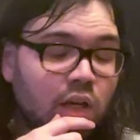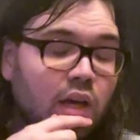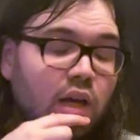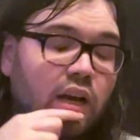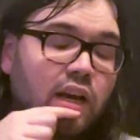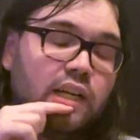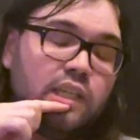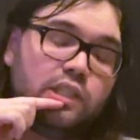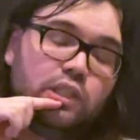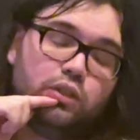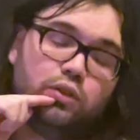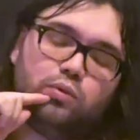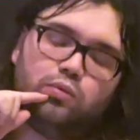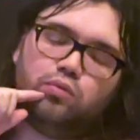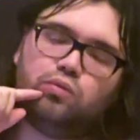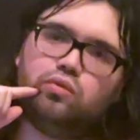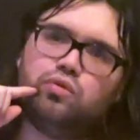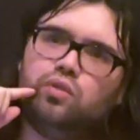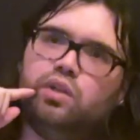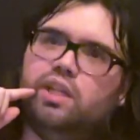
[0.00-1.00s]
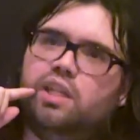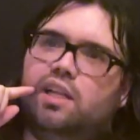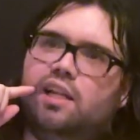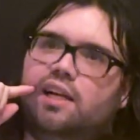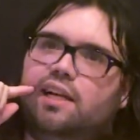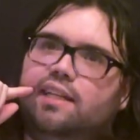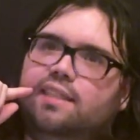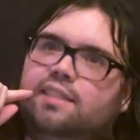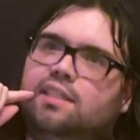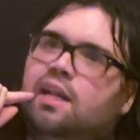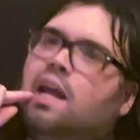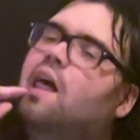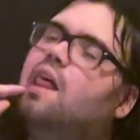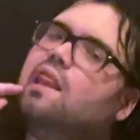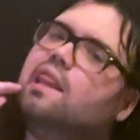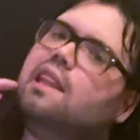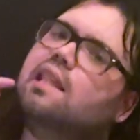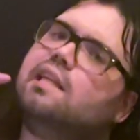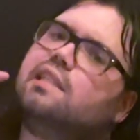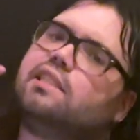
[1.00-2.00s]
I just realized
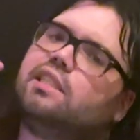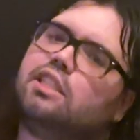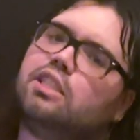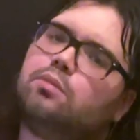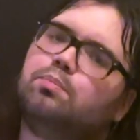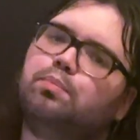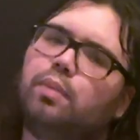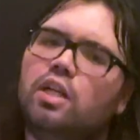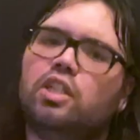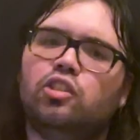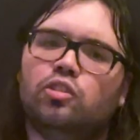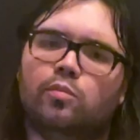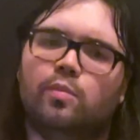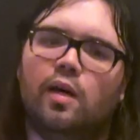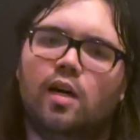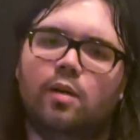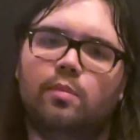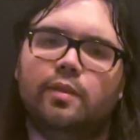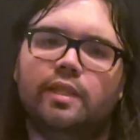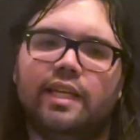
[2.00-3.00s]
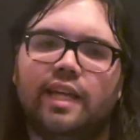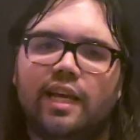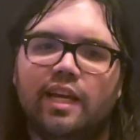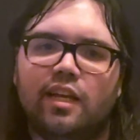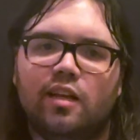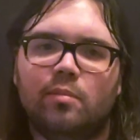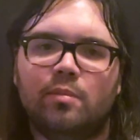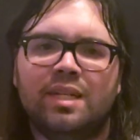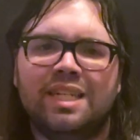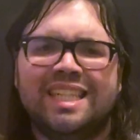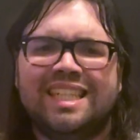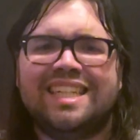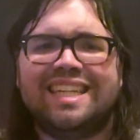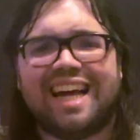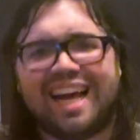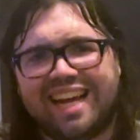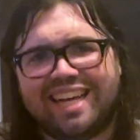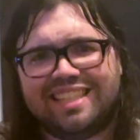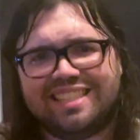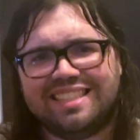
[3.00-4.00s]
this SpongeBob game
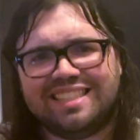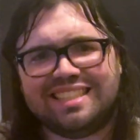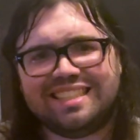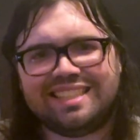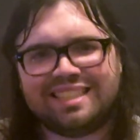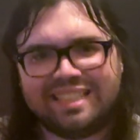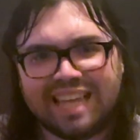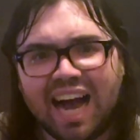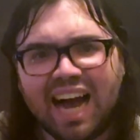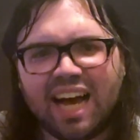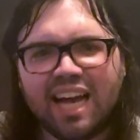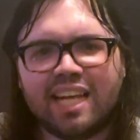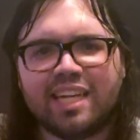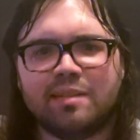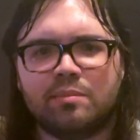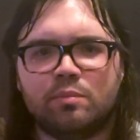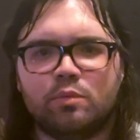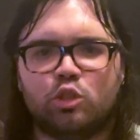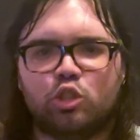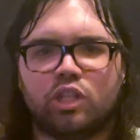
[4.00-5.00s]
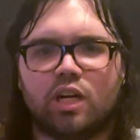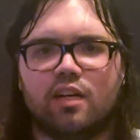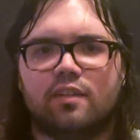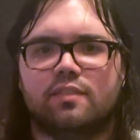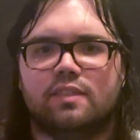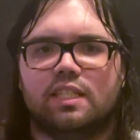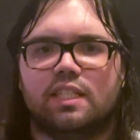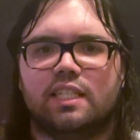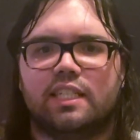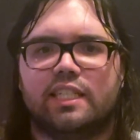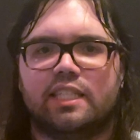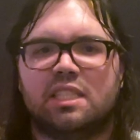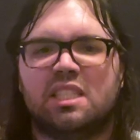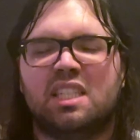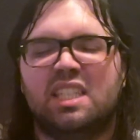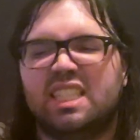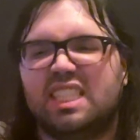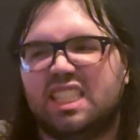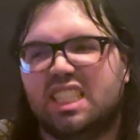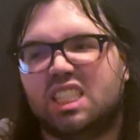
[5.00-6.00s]
has time travel in it.
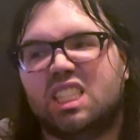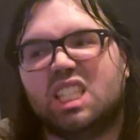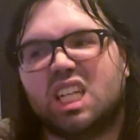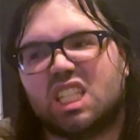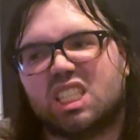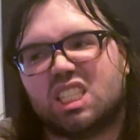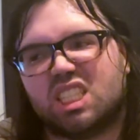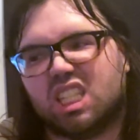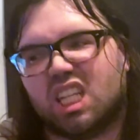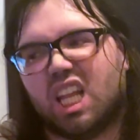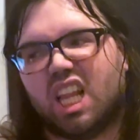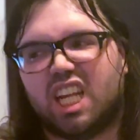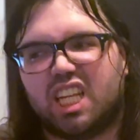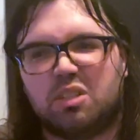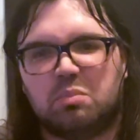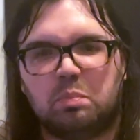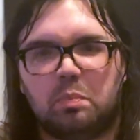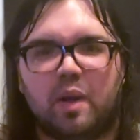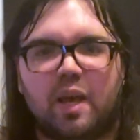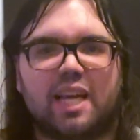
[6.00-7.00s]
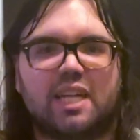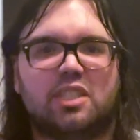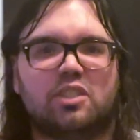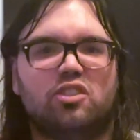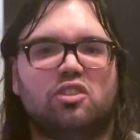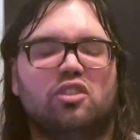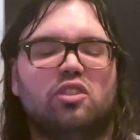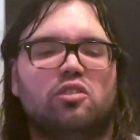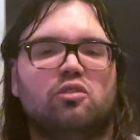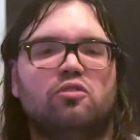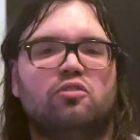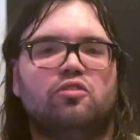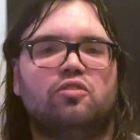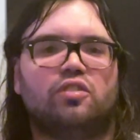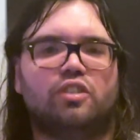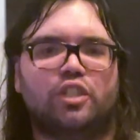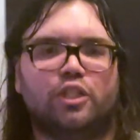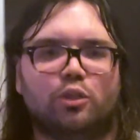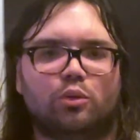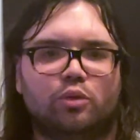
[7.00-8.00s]
Just like Back to the
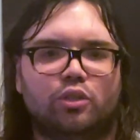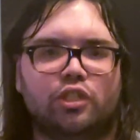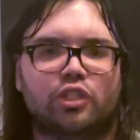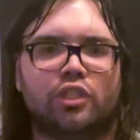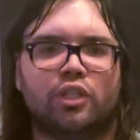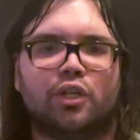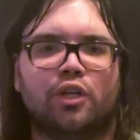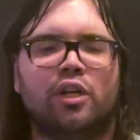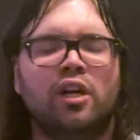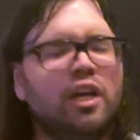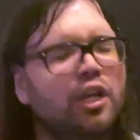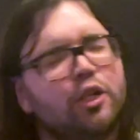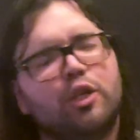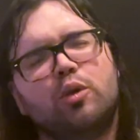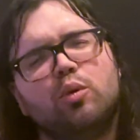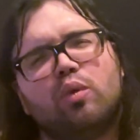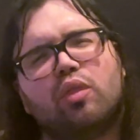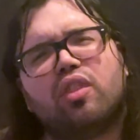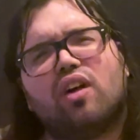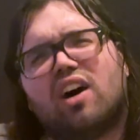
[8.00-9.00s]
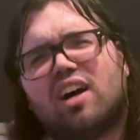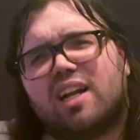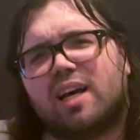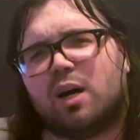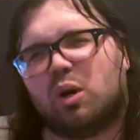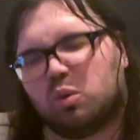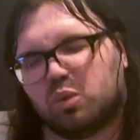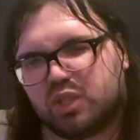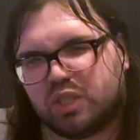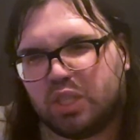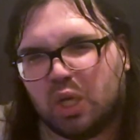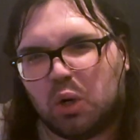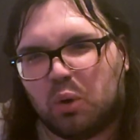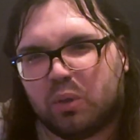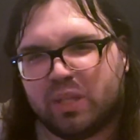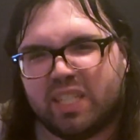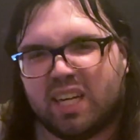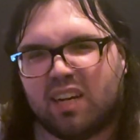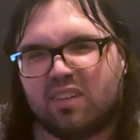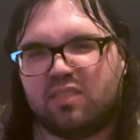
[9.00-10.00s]
Future. You thought I was
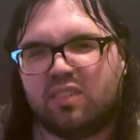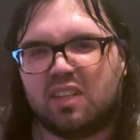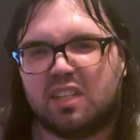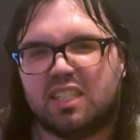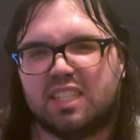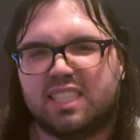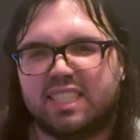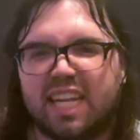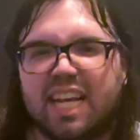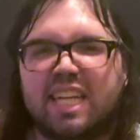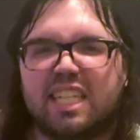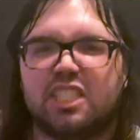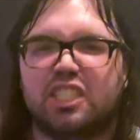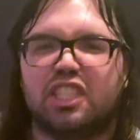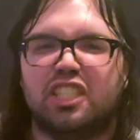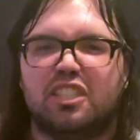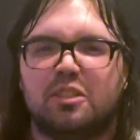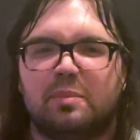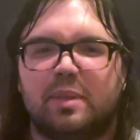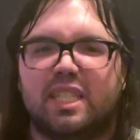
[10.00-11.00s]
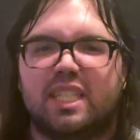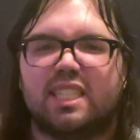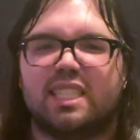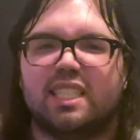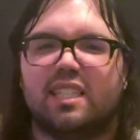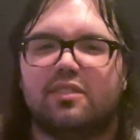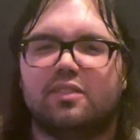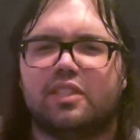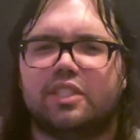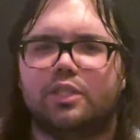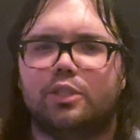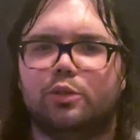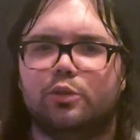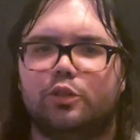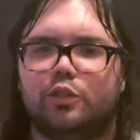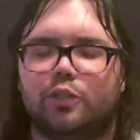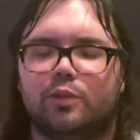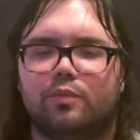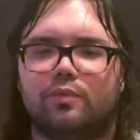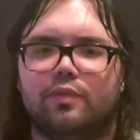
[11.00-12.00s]
going off on a tangent because every
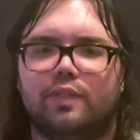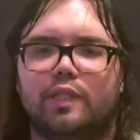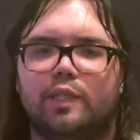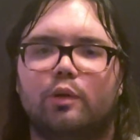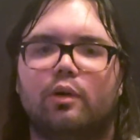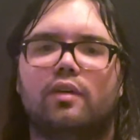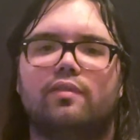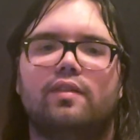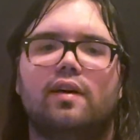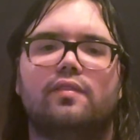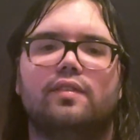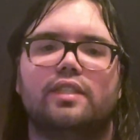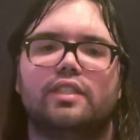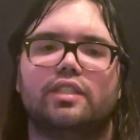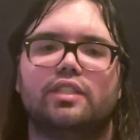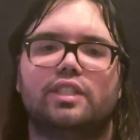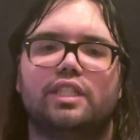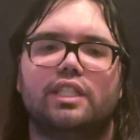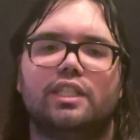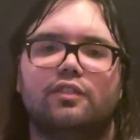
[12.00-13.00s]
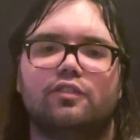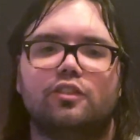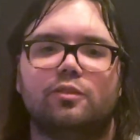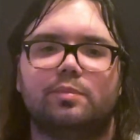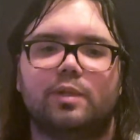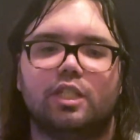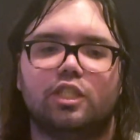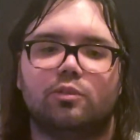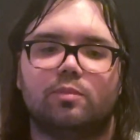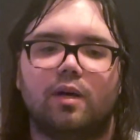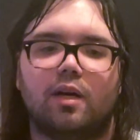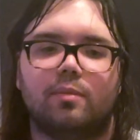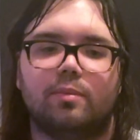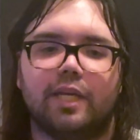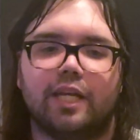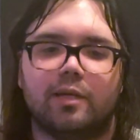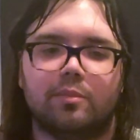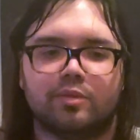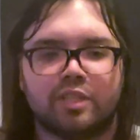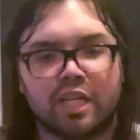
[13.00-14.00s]
YouTube video I've ever seen of SpongeBob games